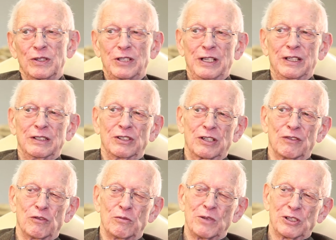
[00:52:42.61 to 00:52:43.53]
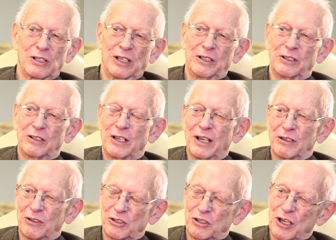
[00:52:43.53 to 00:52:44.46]
taken several months later down
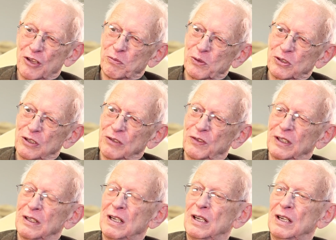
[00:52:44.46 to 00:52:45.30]
to the South Pacific